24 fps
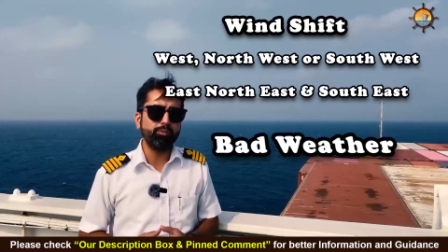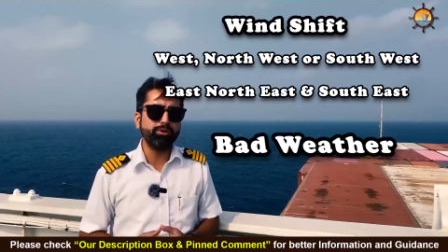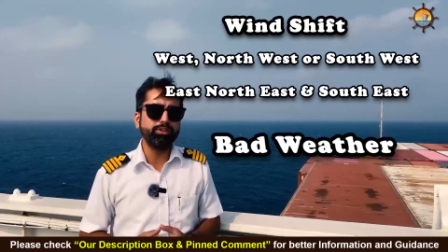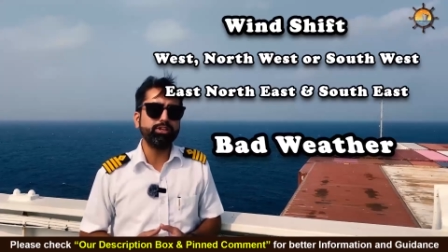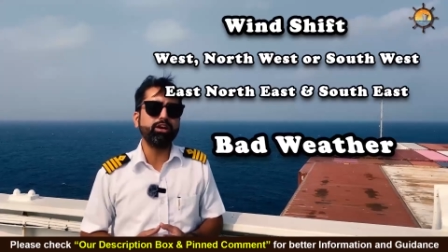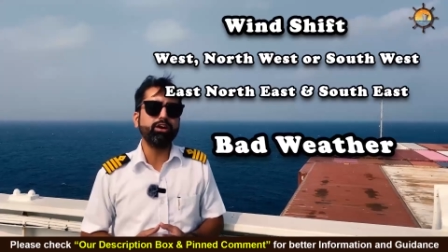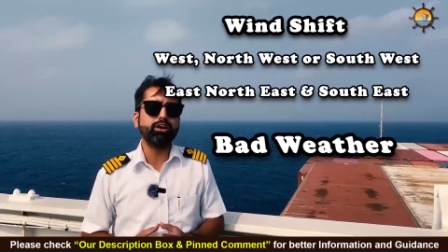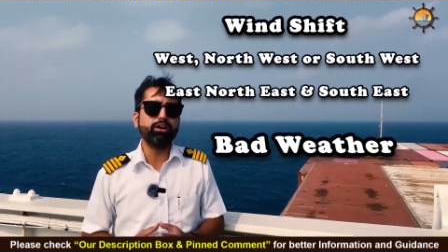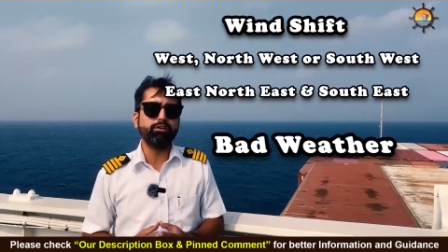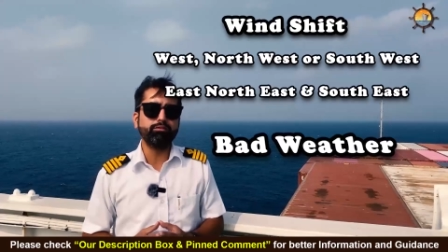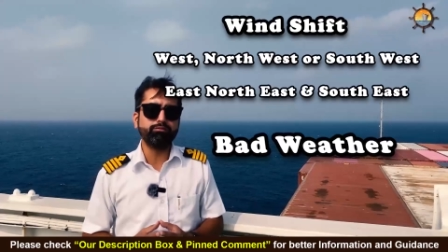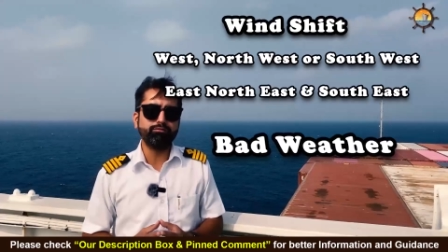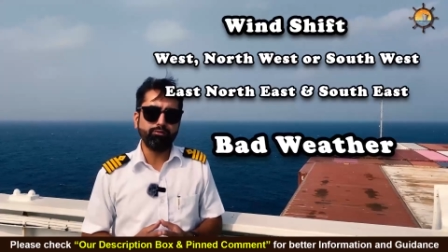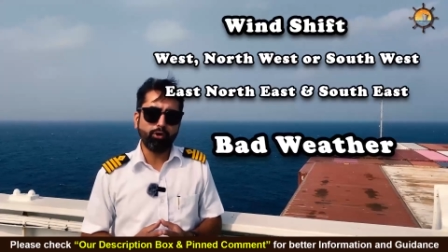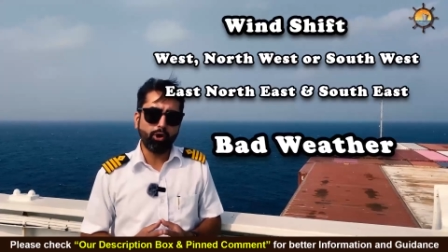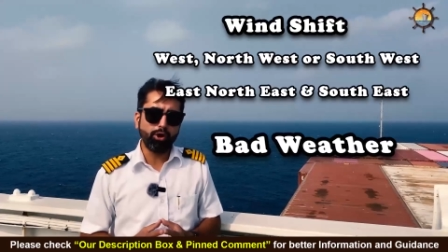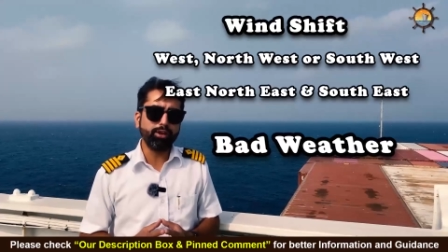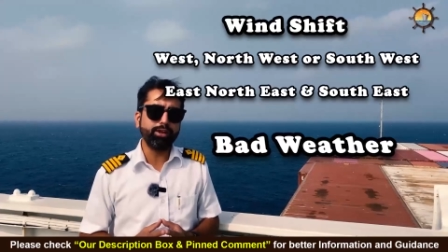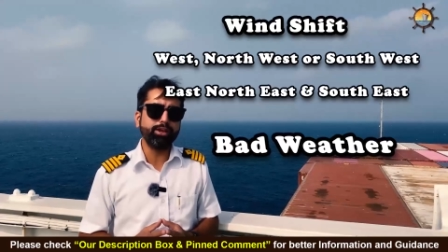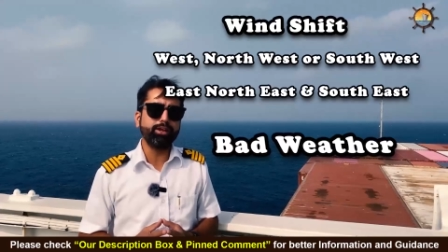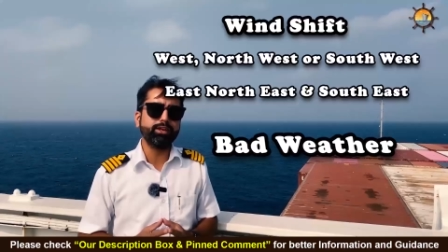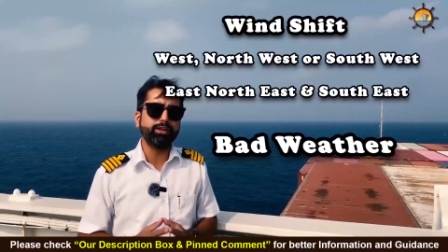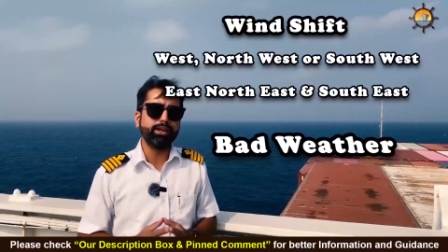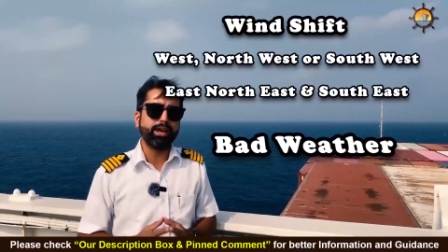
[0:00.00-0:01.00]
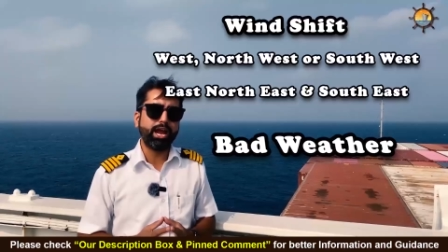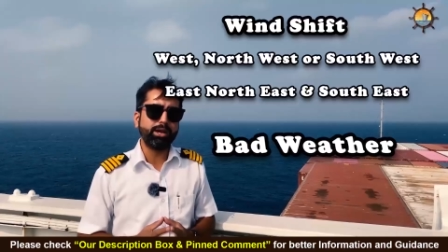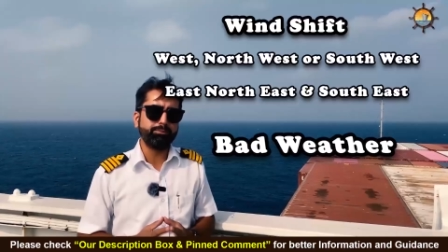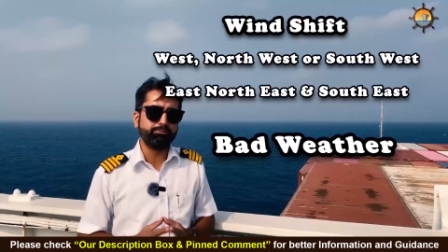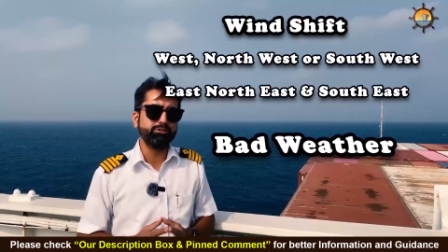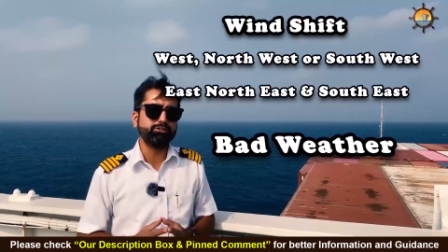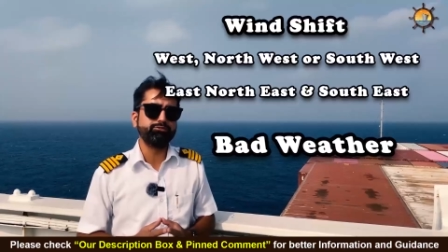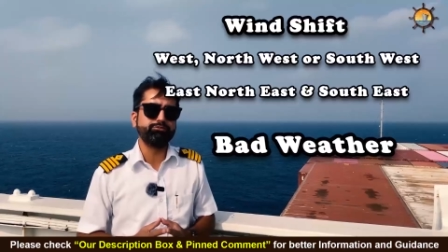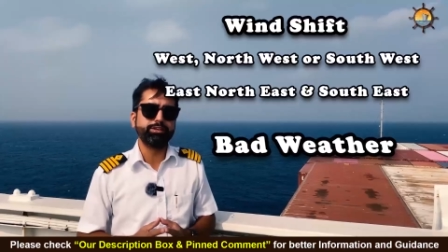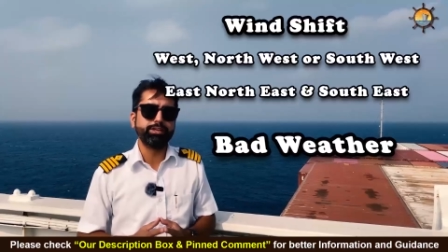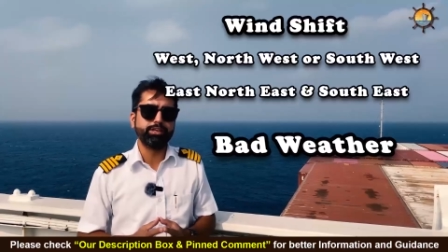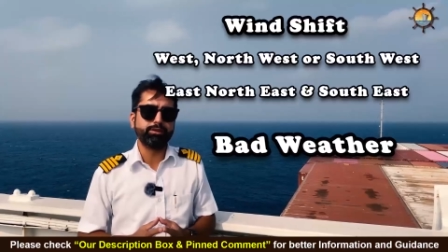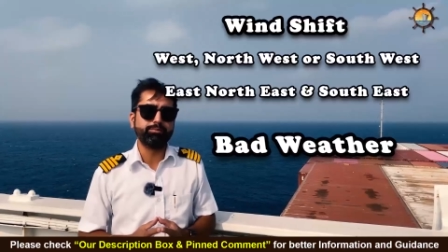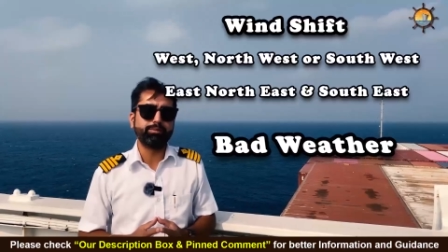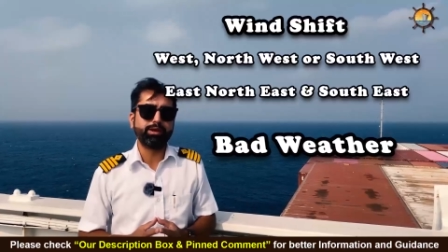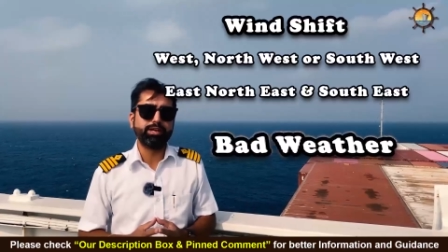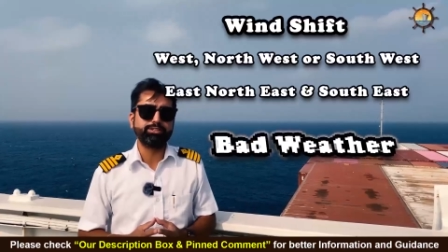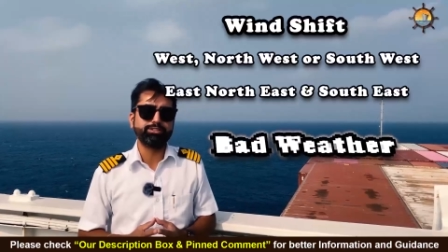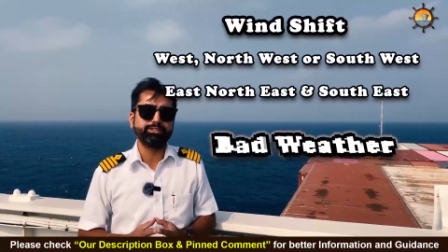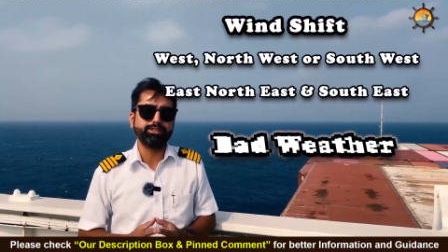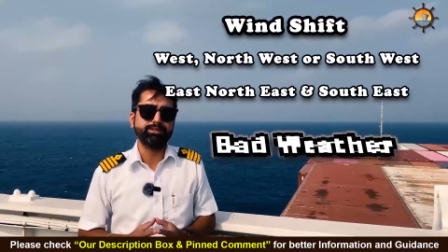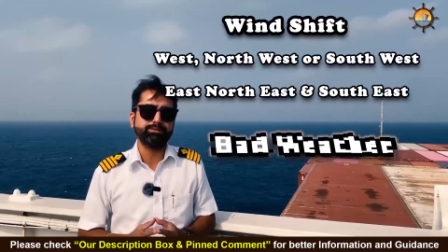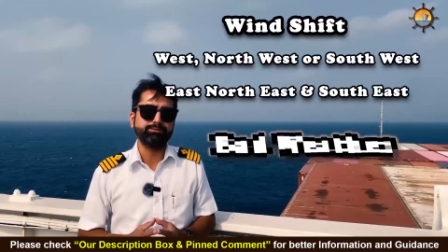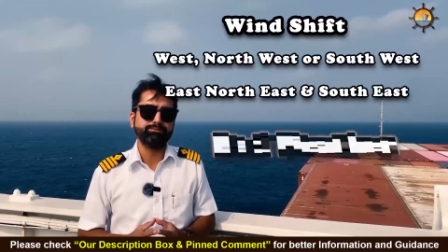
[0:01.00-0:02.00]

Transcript: with a falling atmospheric pressure.